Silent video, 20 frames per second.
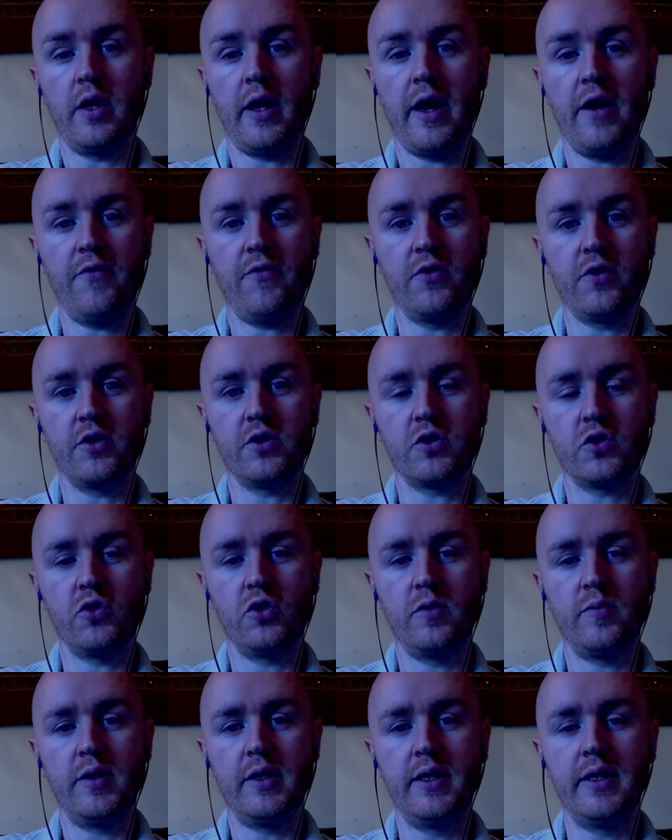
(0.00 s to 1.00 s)
effort is
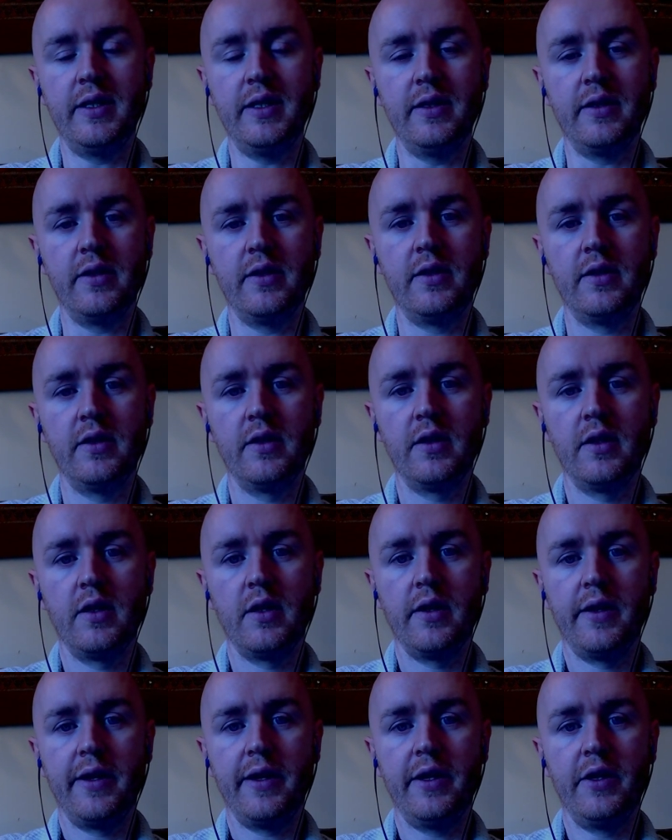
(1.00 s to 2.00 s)
going to be needed
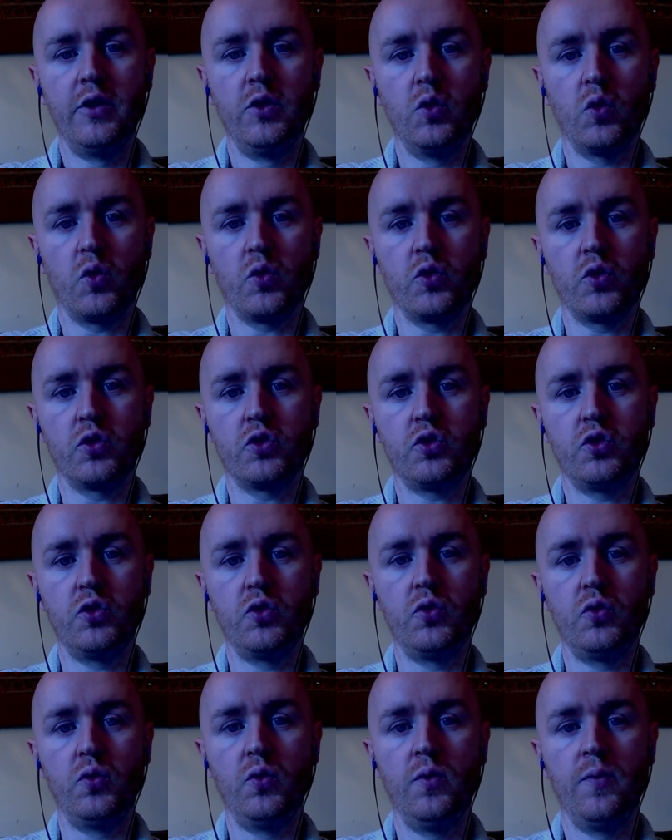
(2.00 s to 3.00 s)
in order
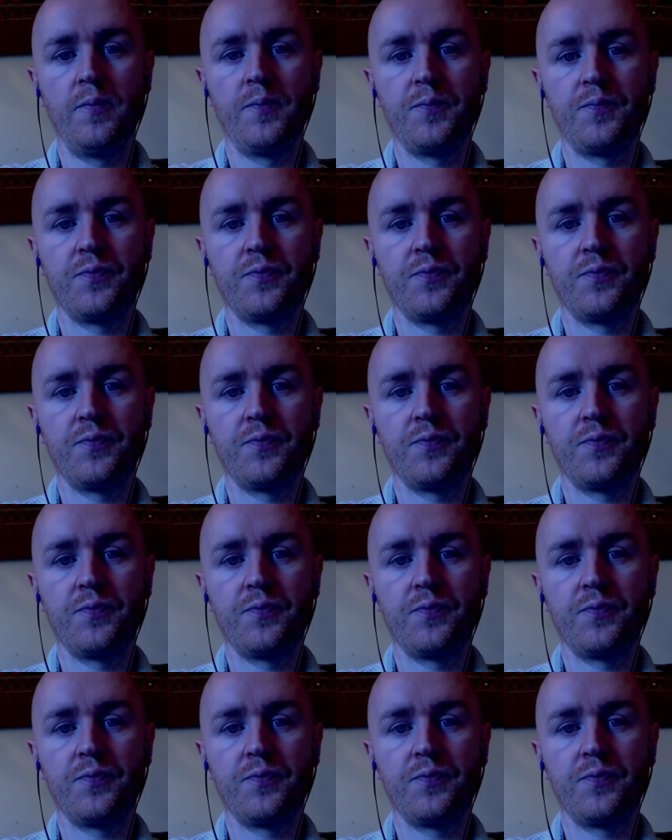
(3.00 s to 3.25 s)
to